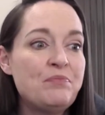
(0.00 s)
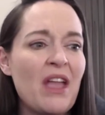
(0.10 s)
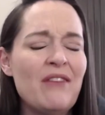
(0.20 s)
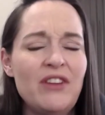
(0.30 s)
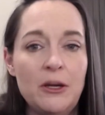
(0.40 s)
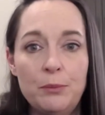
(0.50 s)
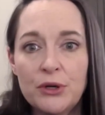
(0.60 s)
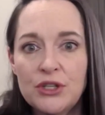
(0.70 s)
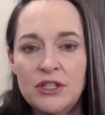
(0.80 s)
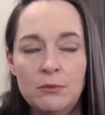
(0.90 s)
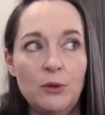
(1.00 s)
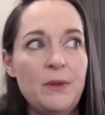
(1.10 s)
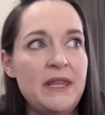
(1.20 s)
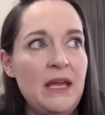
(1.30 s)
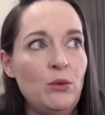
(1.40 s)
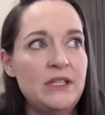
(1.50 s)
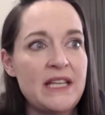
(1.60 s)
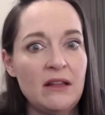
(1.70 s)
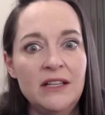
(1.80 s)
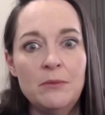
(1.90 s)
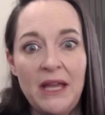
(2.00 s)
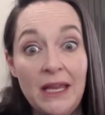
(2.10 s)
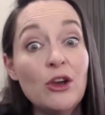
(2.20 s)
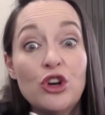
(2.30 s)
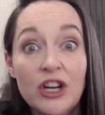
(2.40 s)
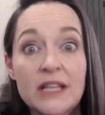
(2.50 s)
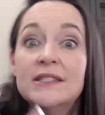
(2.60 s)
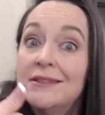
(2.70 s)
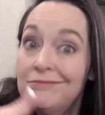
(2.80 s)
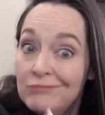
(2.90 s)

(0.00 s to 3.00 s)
and very personable, but they would tell him, like, Chris,